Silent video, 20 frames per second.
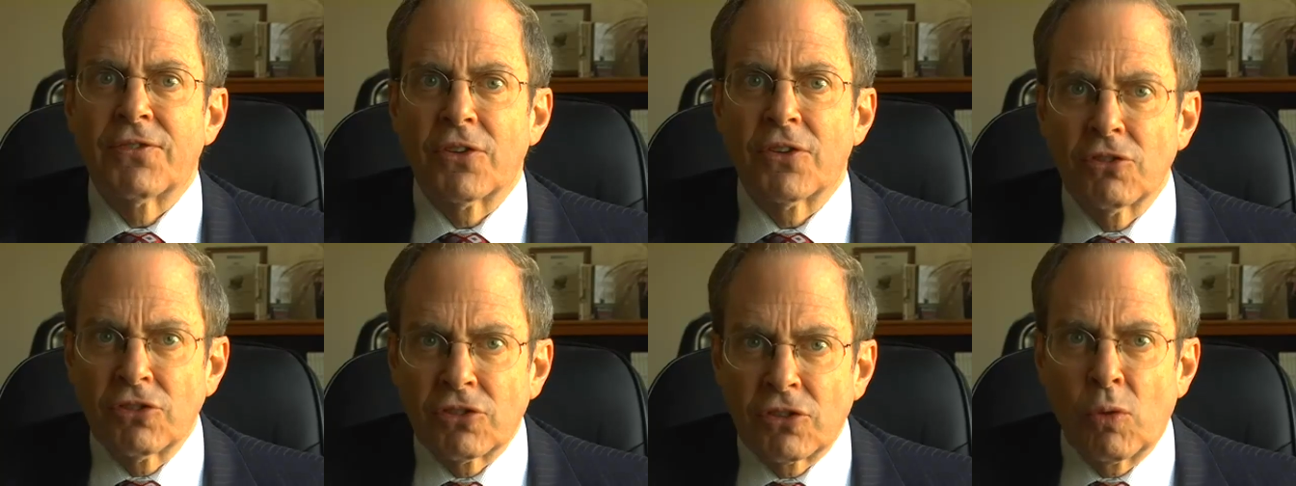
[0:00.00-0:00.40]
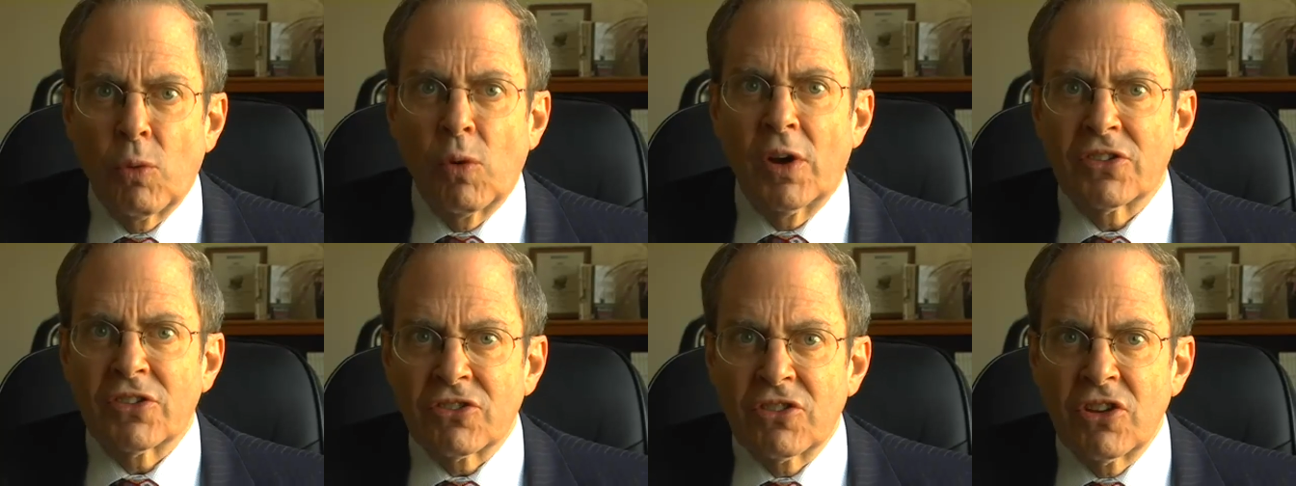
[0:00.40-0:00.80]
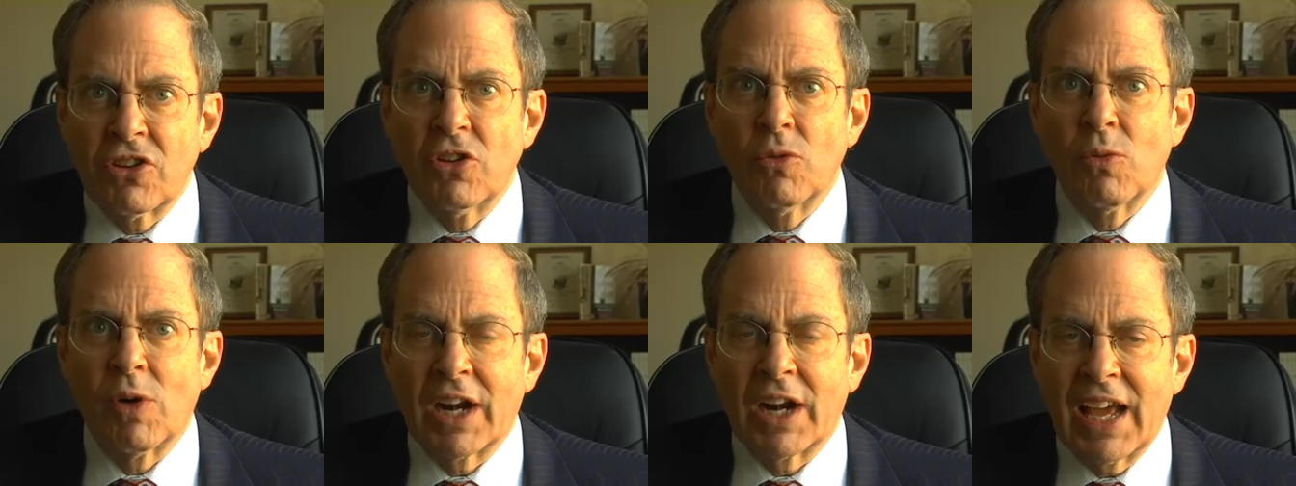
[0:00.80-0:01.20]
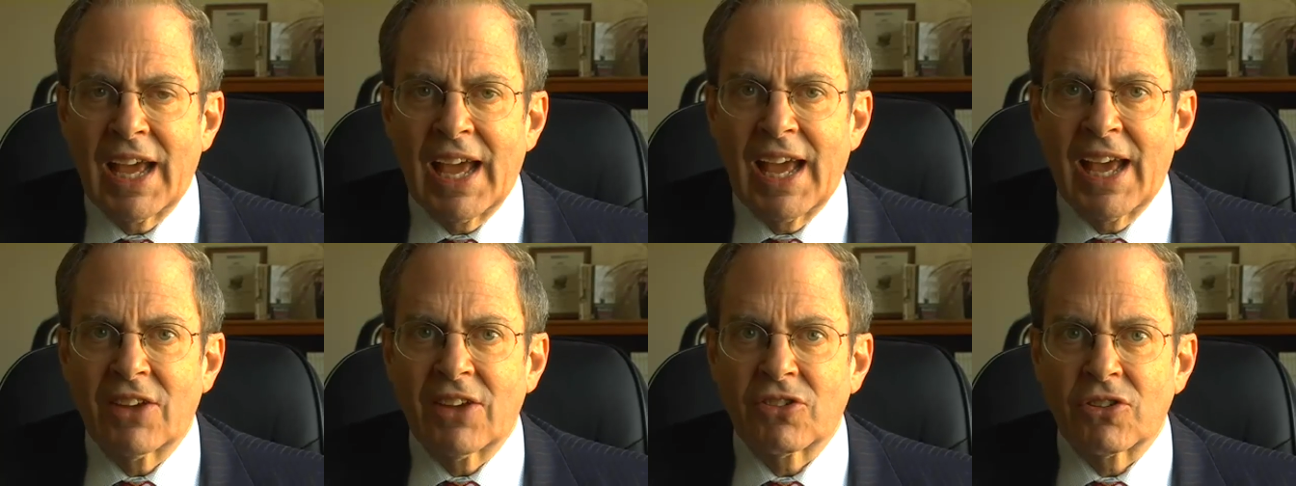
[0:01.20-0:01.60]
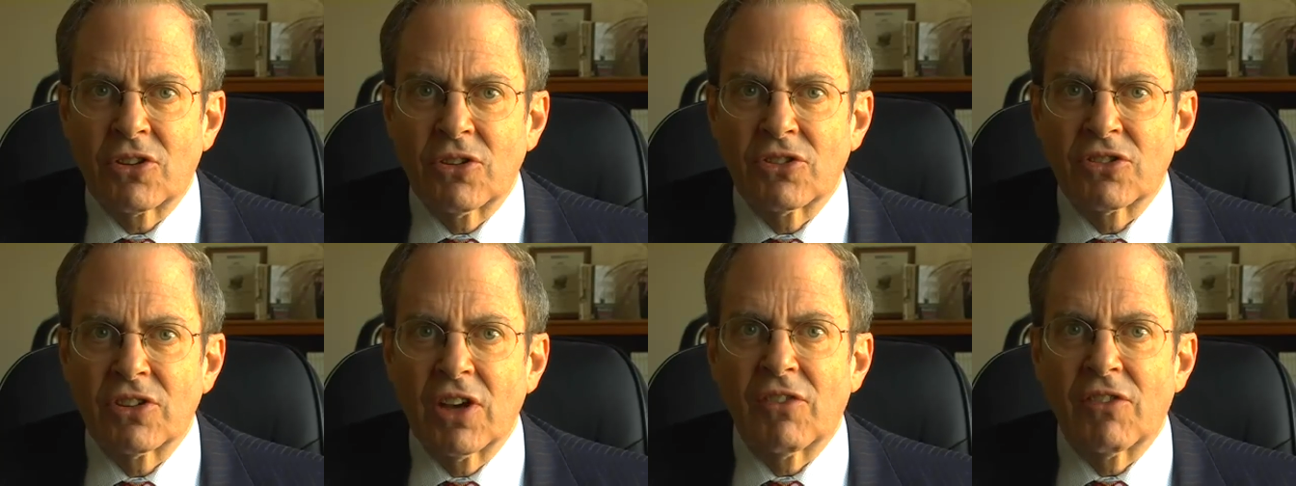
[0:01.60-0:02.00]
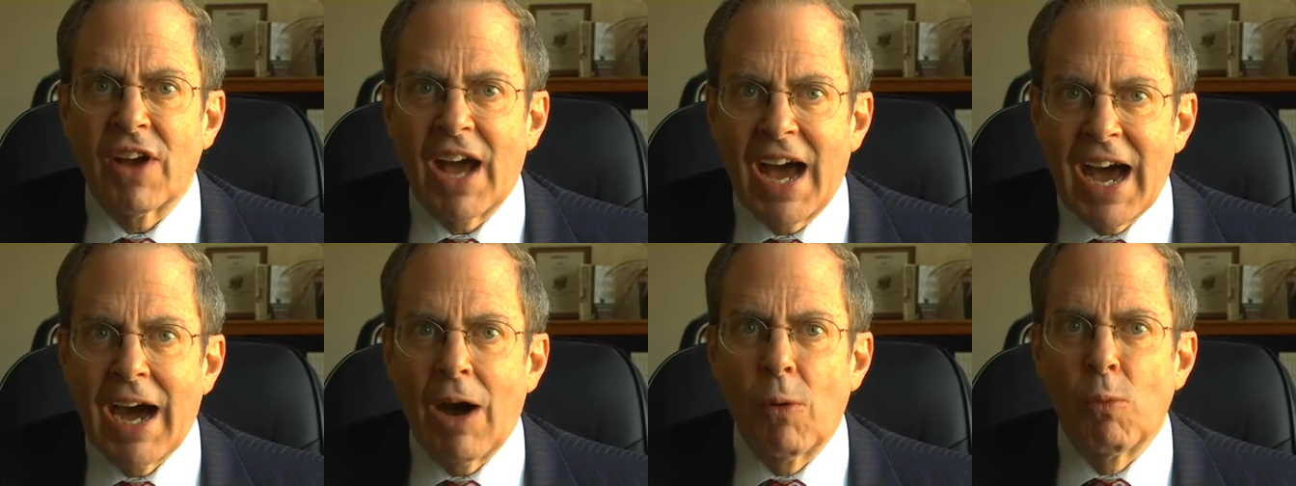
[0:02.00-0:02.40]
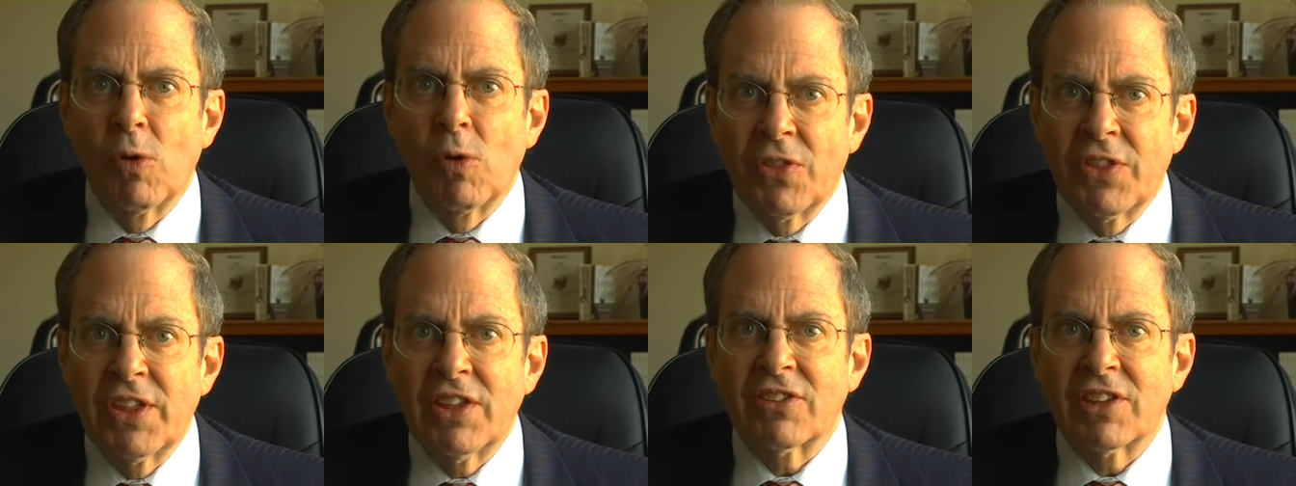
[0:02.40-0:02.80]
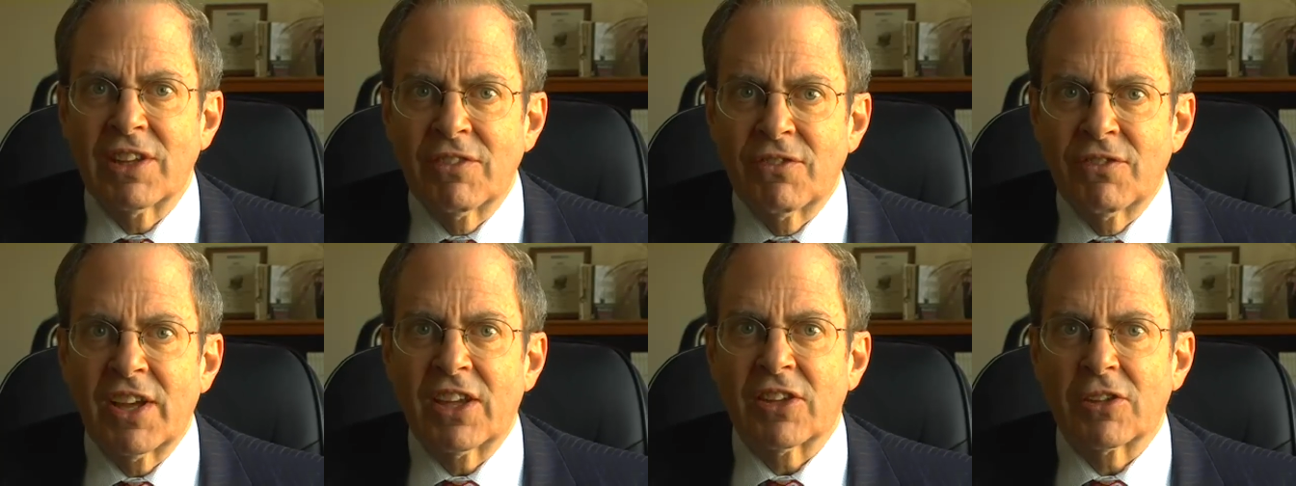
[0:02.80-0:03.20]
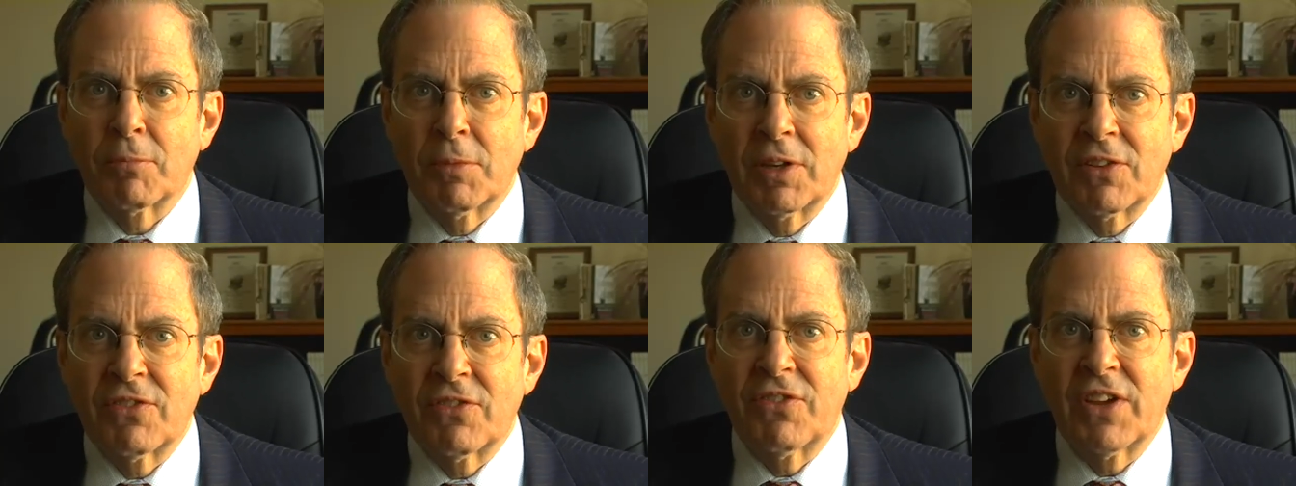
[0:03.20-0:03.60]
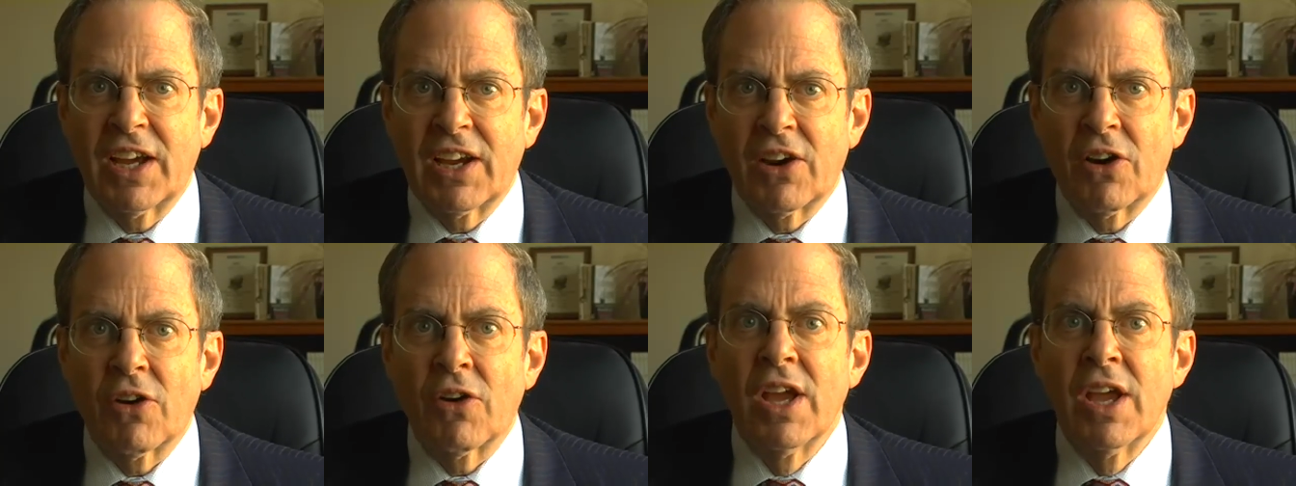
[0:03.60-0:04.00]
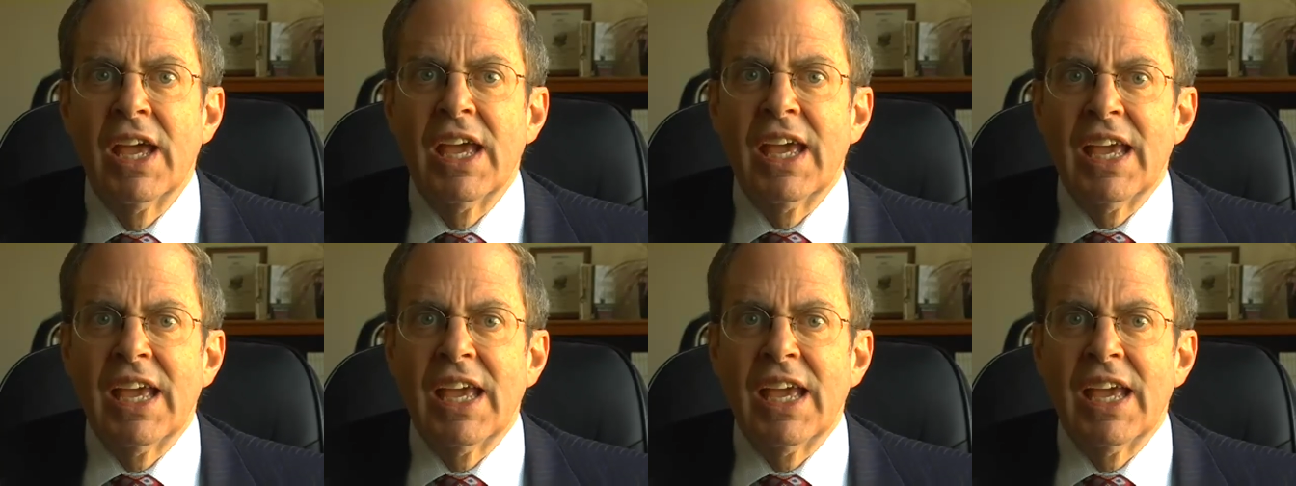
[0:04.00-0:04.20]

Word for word: first question you want to ask yourself, how will this investment fare